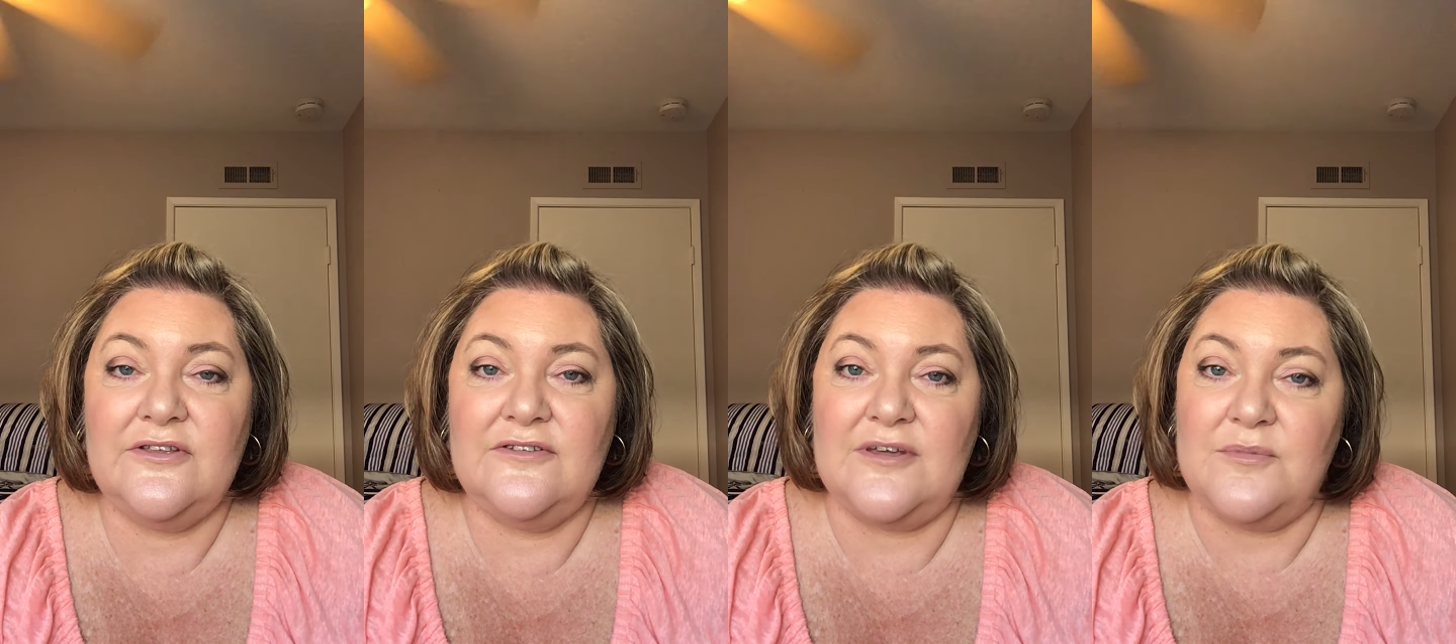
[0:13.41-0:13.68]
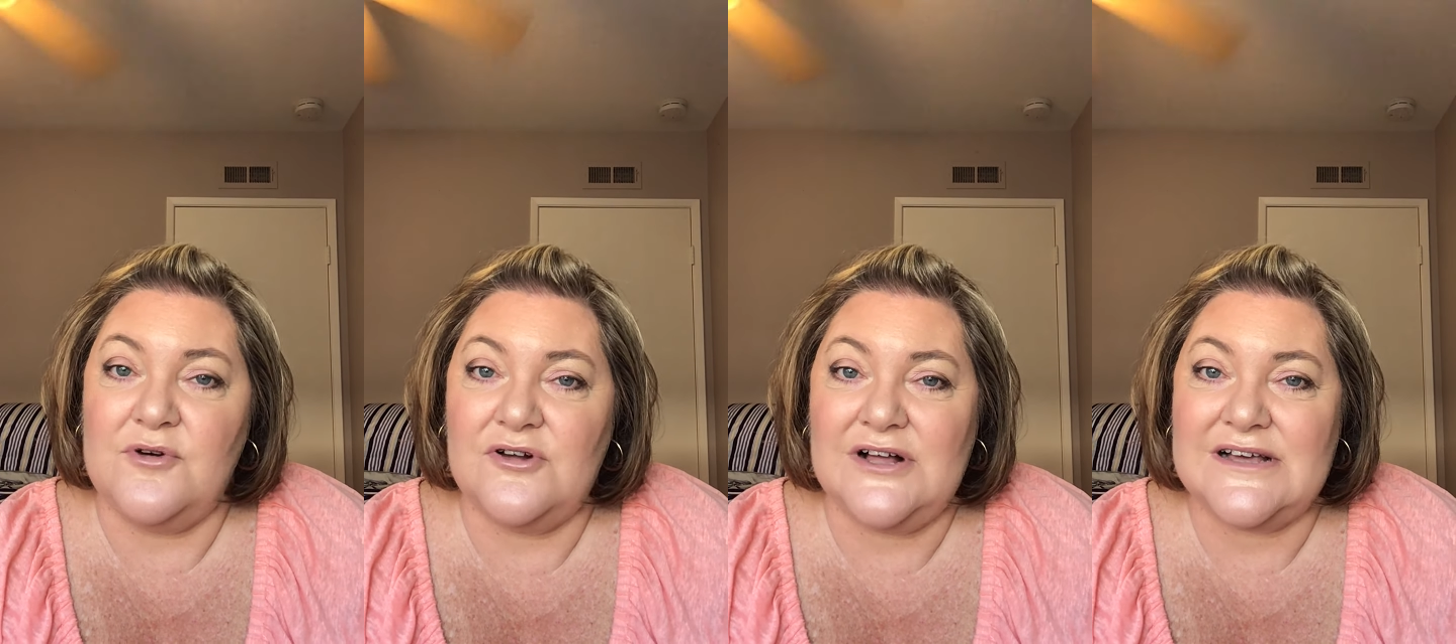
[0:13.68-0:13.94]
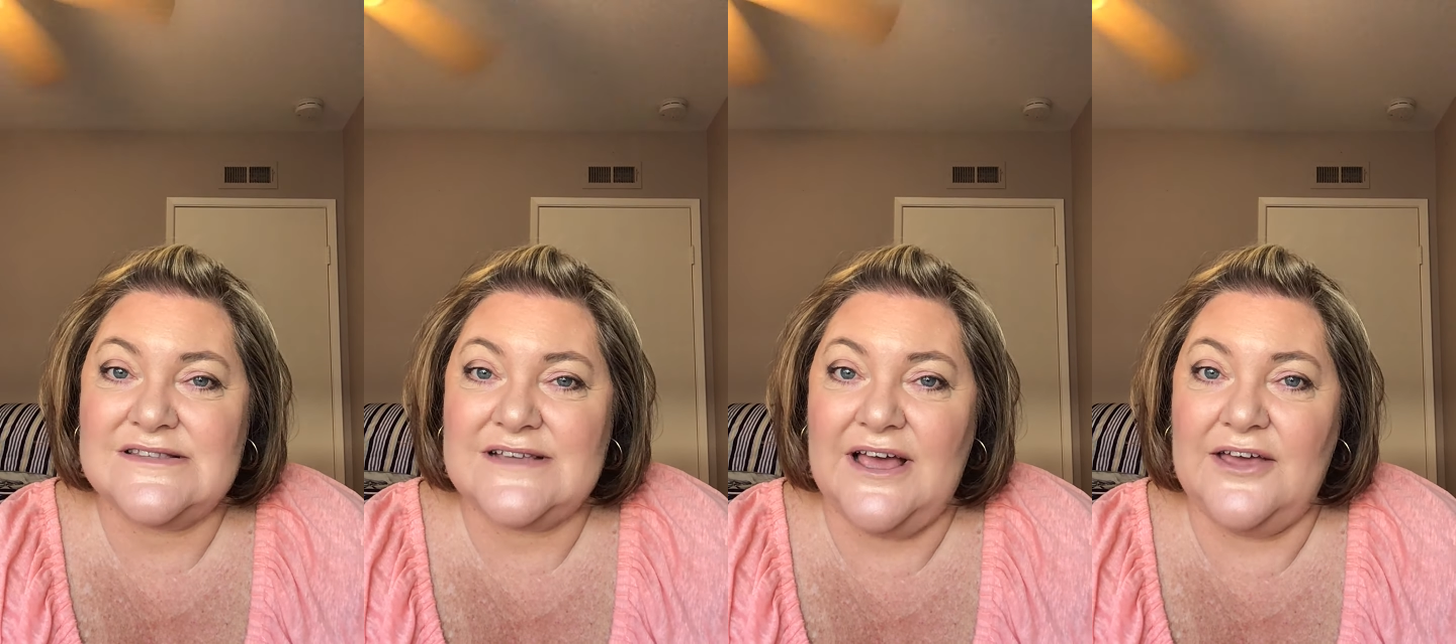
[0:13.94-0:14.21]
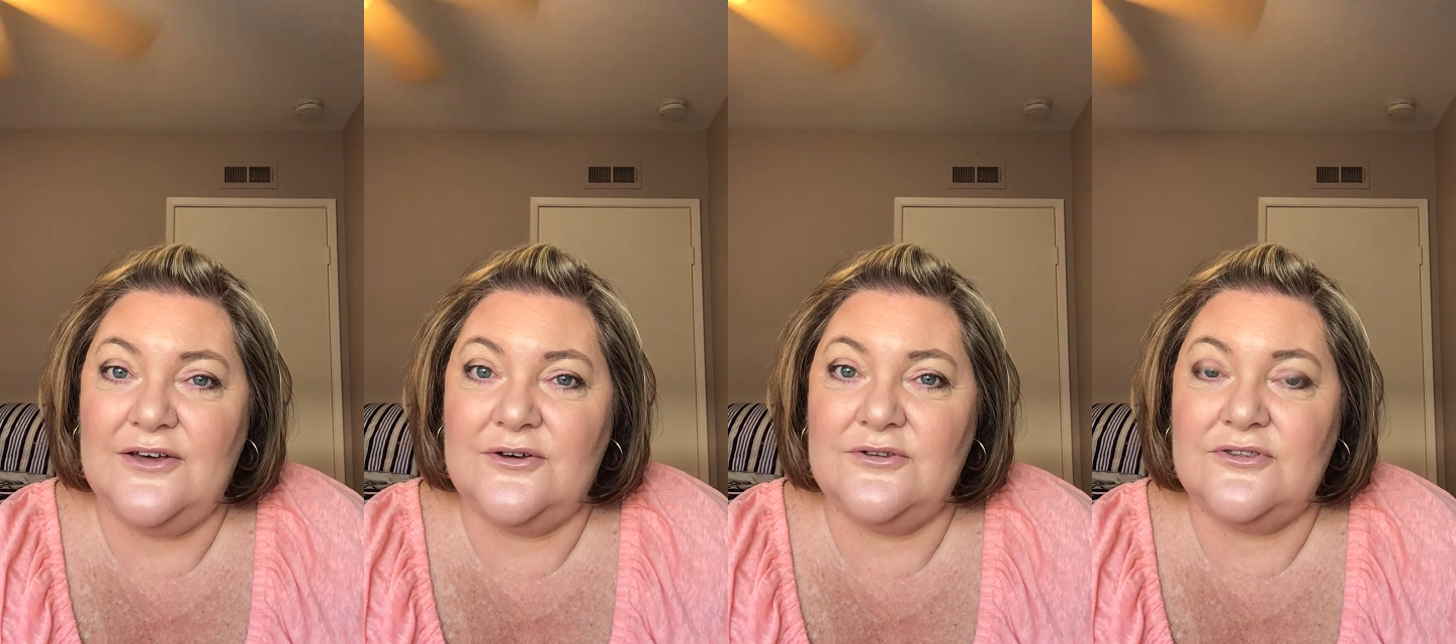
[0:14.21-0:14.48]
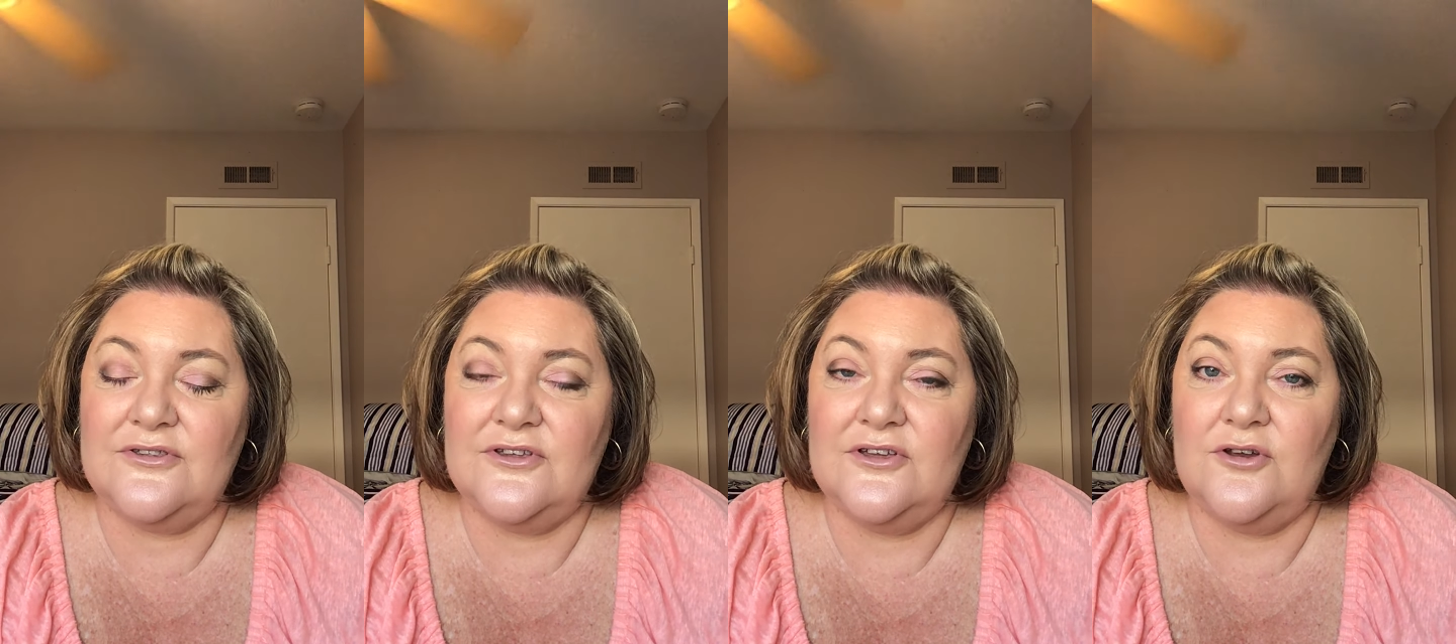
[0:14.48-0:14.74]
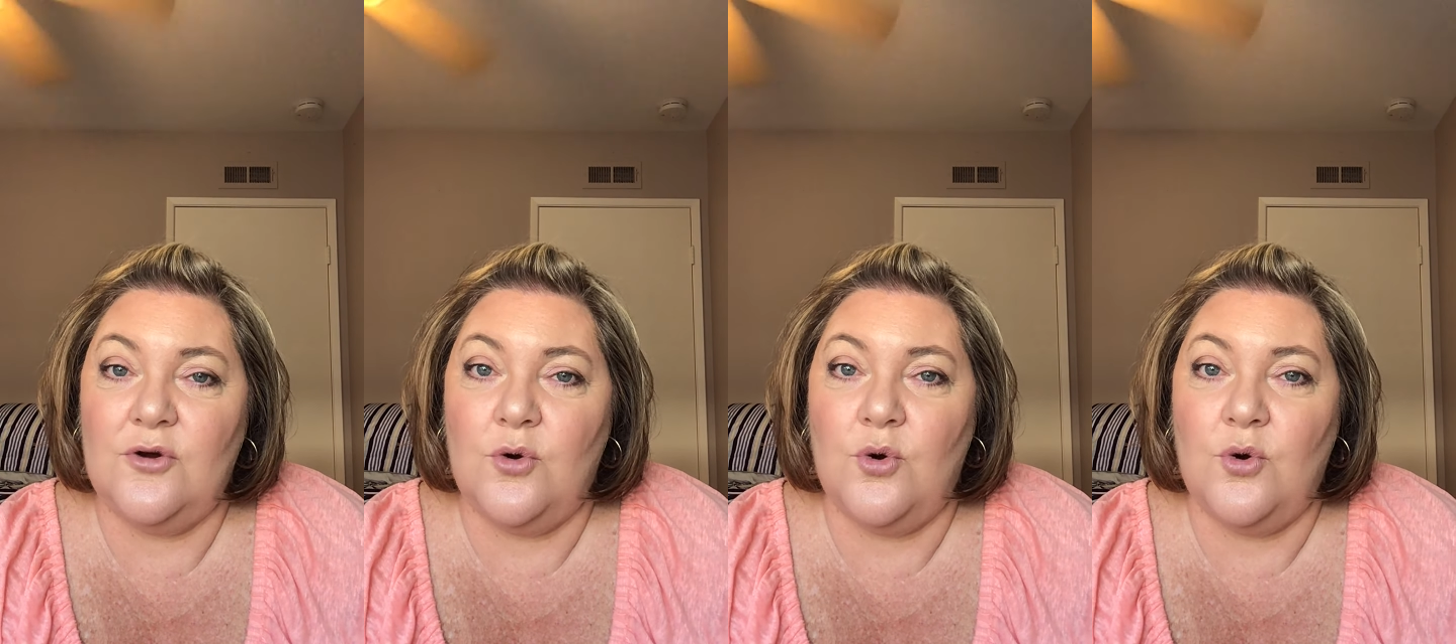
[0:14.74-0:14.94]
the demo class I hosted,